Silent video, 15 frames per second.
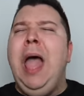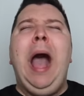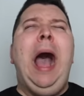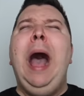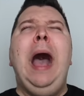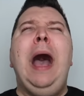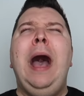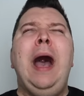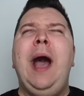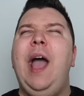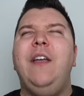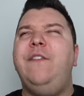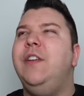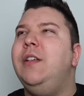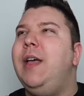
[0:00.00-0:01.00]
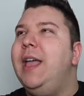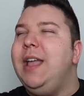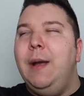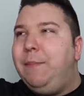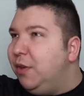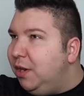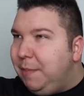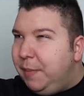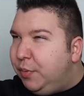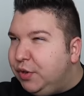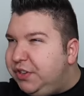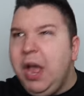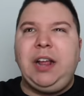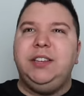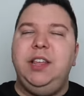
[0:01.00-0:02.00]
ah, I feel like I'm gonna be
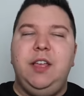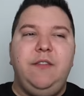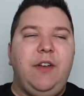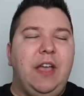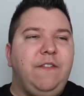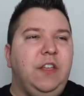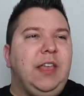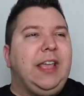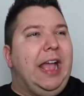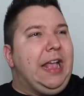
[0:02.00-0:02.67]
productive. I feel like